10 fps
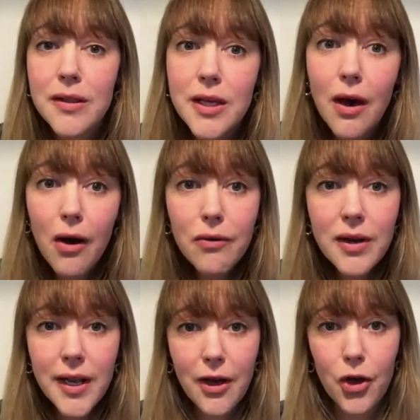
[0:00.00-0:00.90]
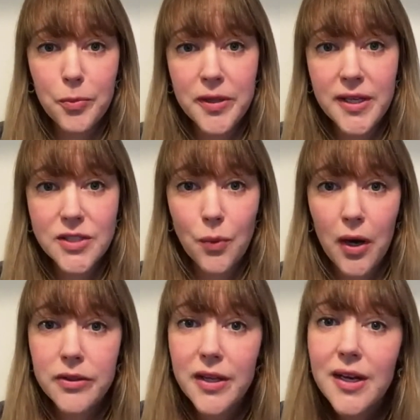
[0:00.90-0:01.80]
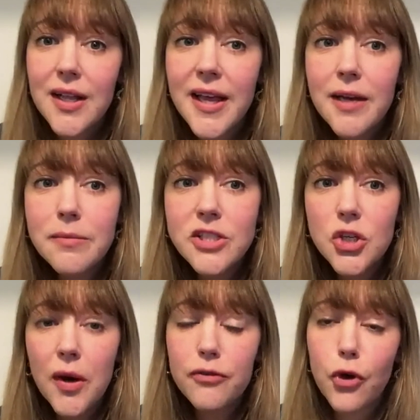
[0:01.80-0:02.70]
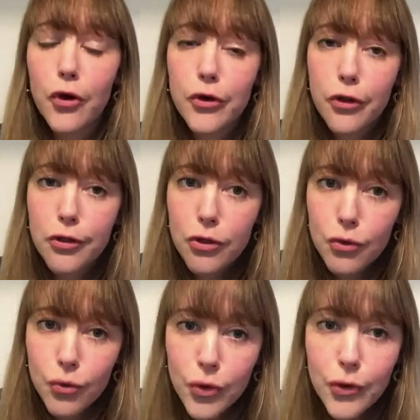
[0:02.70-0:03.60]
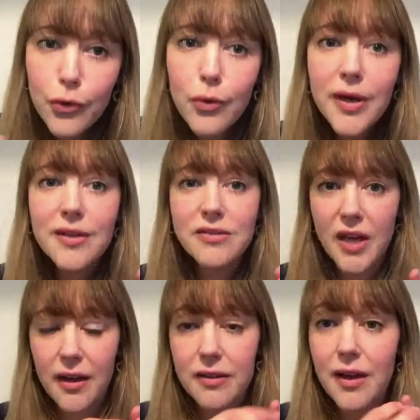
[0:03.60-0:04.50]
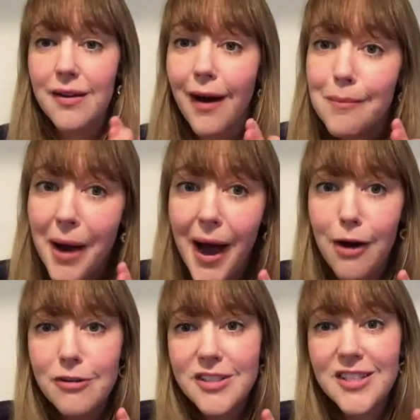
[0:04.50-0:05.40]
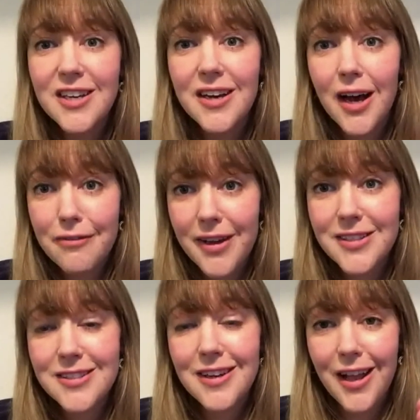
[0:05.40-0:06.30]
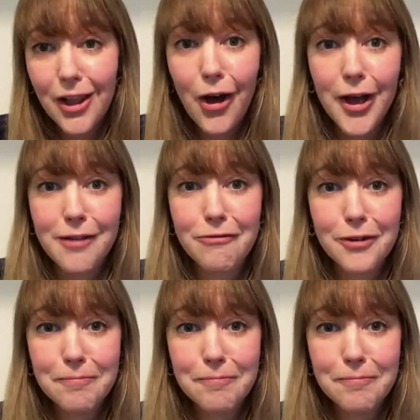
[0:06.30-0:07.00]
the only hope in this world that claims to have gone through death and come out of it alive.